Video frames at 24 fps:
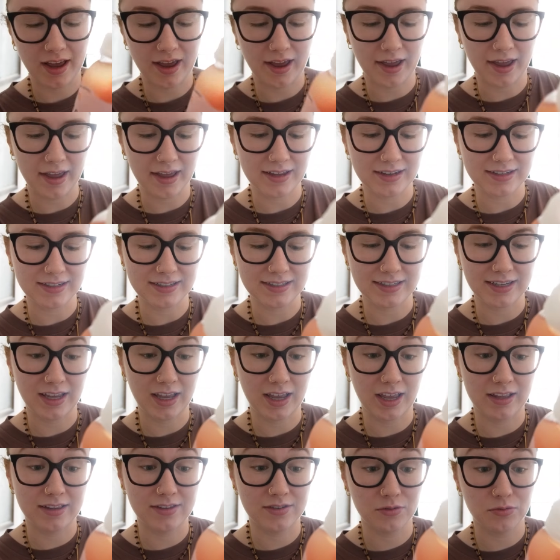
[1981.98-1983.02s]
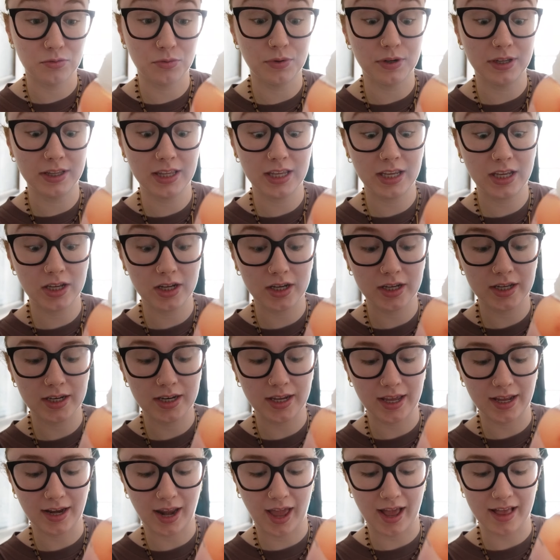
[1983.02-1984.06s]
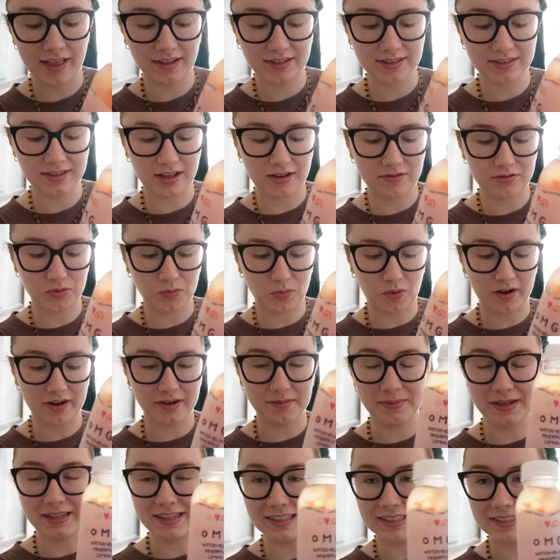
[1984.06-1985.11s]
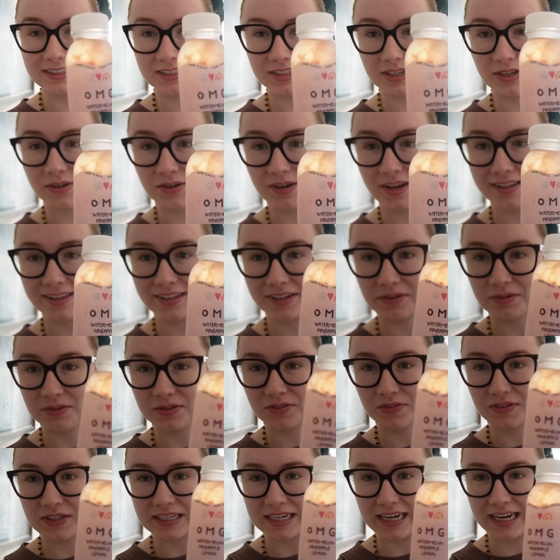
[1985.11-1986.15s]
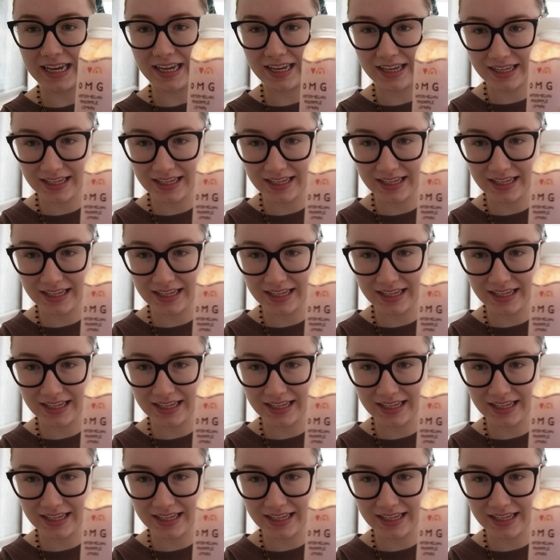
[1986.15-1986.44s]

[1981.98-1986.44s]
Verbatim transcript: and it's really good. And Alex loves watermelon, so I thought it was fitting.